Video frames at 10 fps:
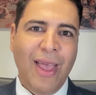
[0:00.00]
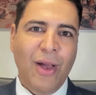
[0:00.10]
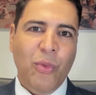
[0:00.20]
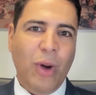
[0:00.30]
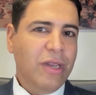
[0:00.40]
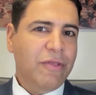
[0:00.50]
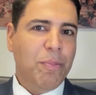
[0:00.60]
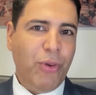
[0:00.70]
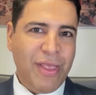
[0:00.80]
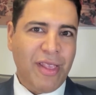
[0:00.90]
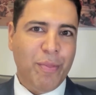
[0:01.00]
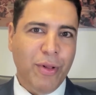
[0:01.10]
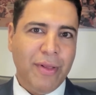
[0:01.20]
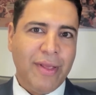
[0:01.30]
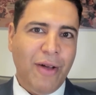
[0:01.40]
One of the
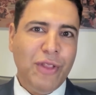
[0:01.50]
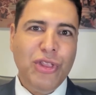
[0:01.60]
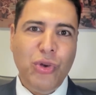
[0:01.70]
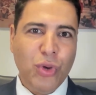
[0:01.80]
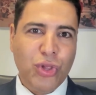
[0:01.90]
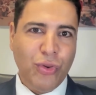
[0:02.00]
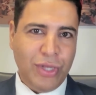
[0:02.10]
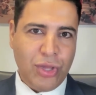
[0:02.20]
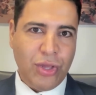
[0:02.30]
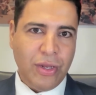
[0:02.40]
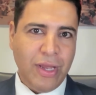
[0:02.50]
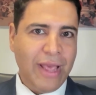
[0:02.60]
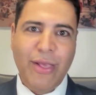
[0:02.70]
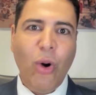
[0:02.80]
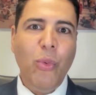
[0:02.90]
principles of the Jewish tradition
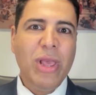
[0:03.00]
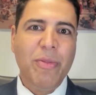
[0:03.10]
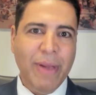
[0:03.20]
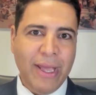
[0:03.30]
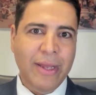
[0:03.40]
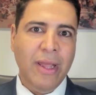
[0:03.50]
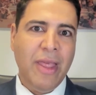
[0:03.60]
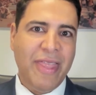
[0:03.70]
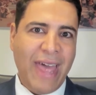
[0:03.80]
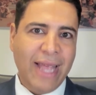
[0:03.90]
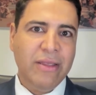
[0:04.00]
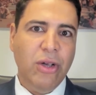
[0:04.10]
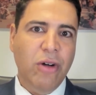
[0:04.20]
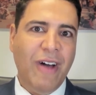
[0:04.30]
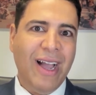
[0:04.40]
has always been that
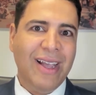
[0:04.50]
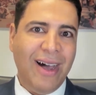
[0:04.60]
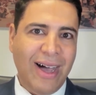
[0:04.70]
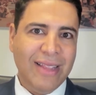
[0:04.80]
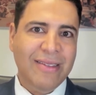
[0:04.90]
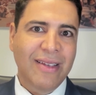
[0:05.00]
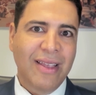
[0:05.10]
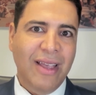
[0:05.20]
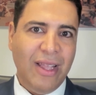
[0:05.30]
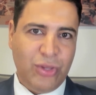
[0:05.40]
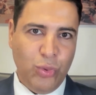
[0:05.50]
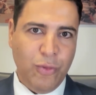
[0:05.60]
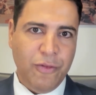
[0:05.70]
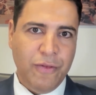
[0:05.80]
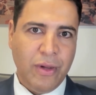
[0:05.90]
of hakarat
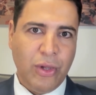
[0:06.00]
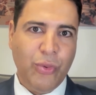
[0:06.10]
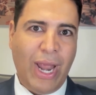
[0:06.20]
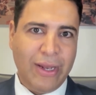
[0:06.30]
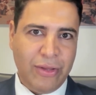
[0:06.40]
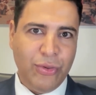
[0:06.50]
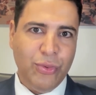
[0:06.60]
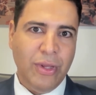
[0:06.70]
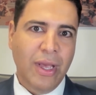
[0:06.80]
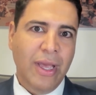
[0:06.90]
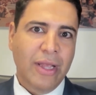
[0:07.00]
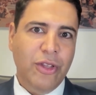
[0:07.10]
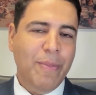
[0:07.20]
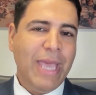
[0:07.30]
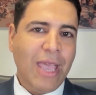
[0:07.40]
hatuv, gratitude,
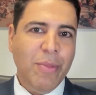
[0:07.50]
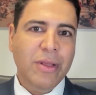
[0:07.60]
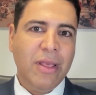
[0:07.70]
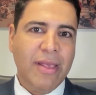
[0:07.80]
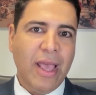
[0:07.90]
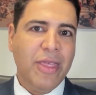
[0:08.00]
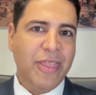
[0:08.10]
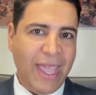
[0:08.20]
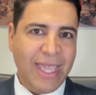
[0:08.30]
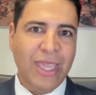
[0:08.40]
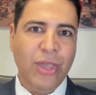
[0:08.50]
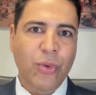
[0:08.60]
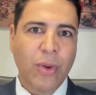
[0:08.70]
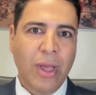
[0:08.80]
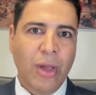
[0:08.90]
to be able to say thank
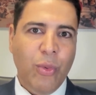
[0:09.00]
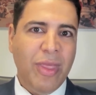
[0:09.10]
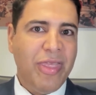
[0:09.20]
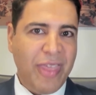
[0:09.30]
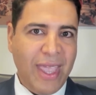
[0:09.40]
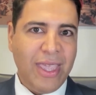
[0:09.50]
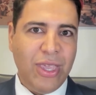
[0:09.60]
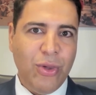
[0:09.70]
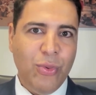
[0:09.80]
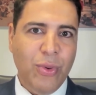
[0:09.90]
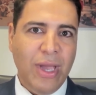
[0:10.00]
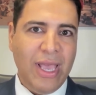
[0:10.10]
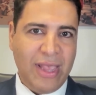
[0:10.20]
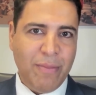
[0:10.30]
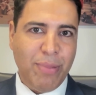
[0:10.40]
you when thank you
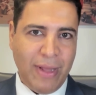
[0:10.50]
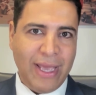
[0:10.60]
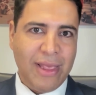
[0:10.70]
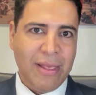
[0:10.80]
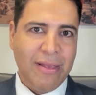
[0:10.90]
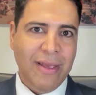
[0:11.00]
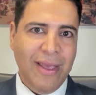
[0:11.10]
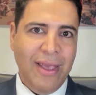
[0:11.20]
is in place.